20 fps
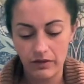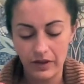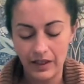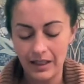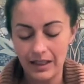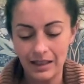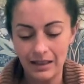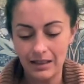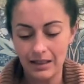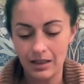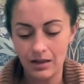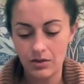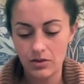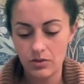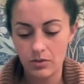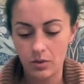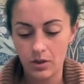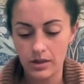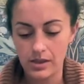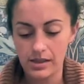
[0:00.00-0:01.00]
I get not
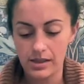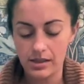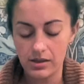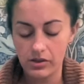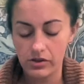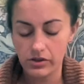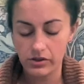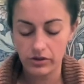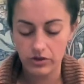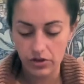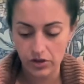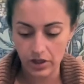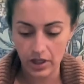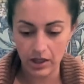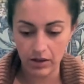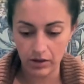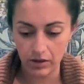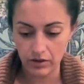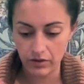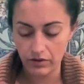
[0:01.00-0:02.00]
wanting to
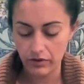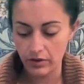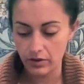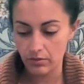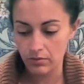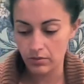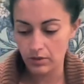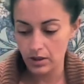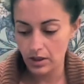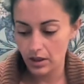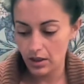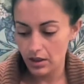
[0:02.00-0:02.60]
shout it from